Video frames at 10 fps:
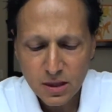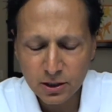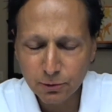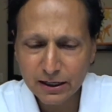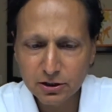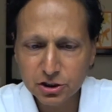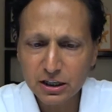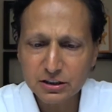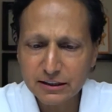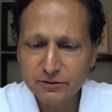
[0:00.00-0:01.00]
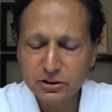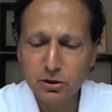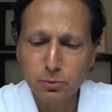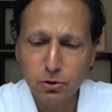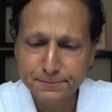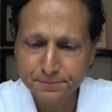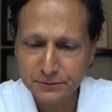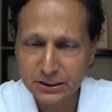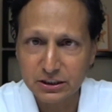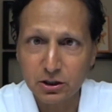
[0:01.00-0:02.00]
The regular Chocolate 7 is a little more,
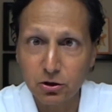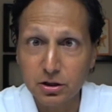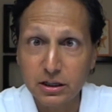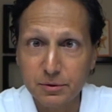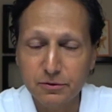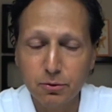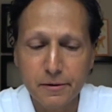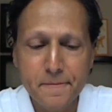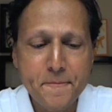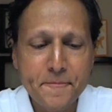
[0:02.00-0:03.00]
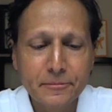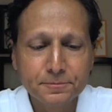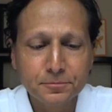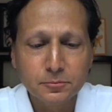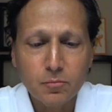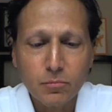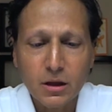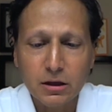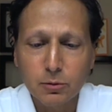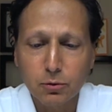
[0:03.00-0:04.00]
like I said, earthy before,
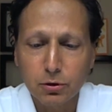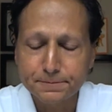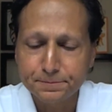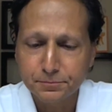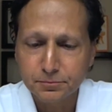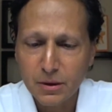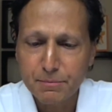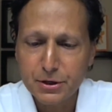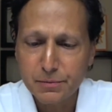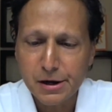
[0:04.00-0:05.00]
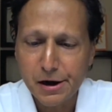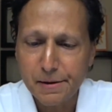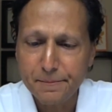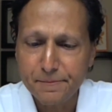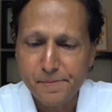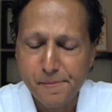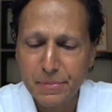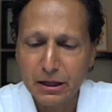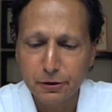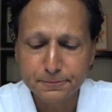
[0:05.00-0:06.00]
a little more
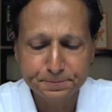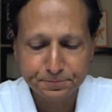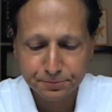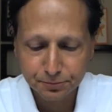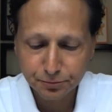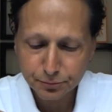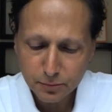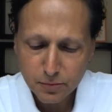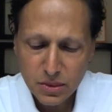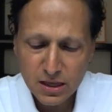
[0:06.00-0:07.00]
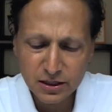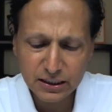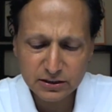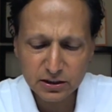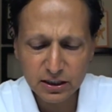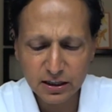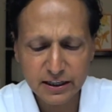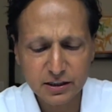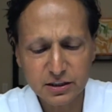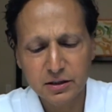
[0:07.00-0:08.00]
mellow. This has a little
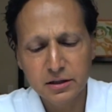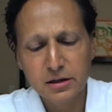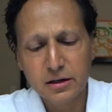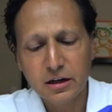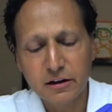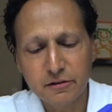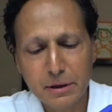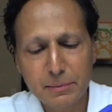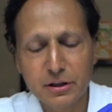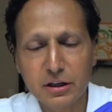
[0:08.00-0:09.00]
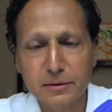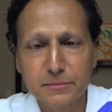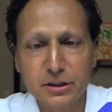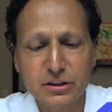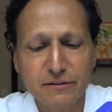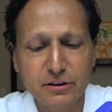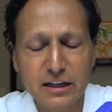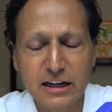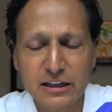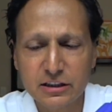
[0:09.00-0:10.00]
hint of maybe the 7.
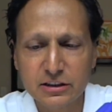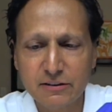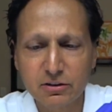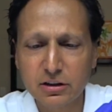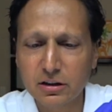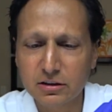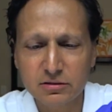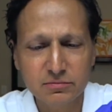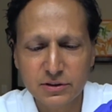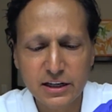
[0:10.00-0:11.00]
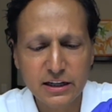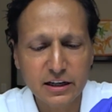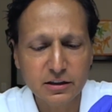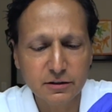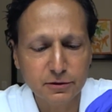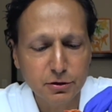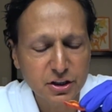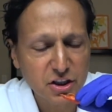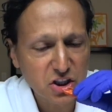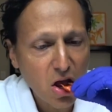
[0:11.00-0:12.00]
It does have a little teeny hint of
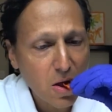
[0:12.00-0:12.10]
fruitiness.